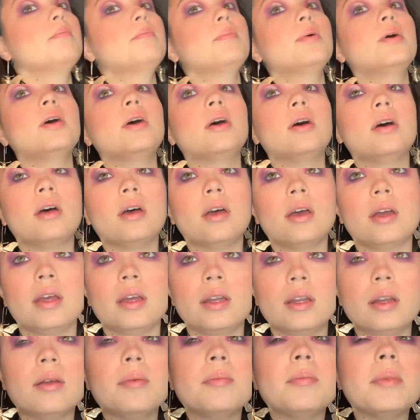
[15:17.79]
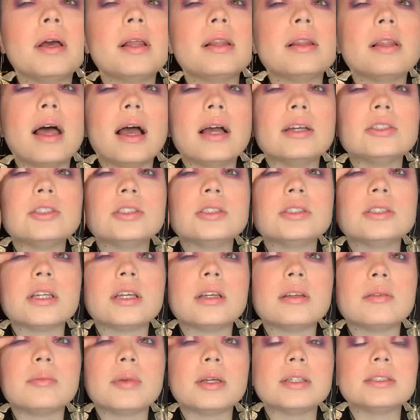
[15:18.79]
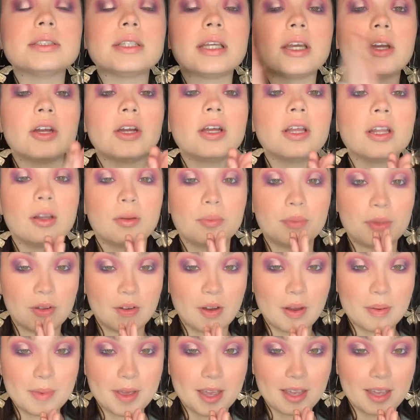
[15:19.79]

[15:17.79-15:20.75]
put on my lashes and mascara and I'll be right